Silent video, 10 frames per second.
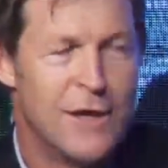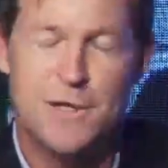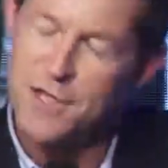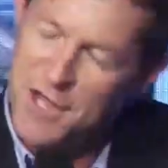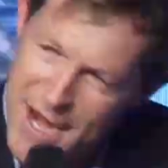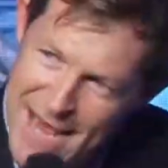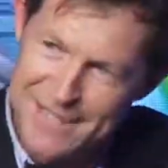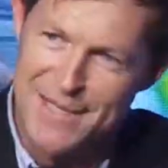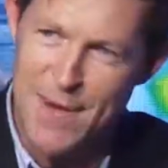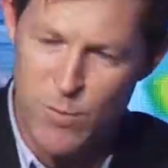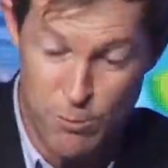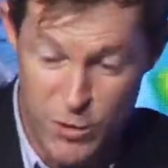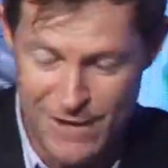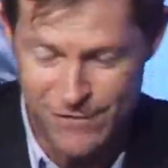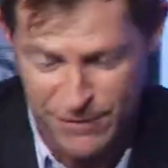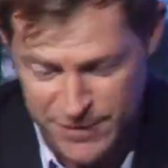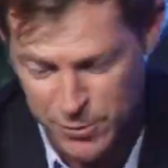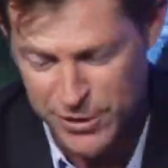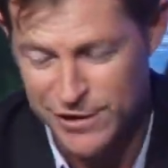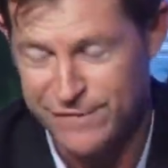So the next game, Munaf, after
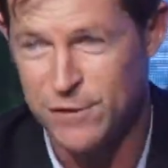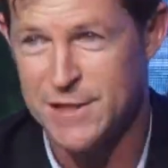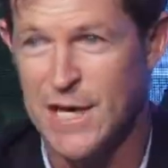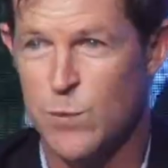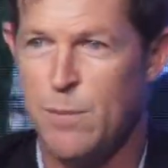putting his foot down,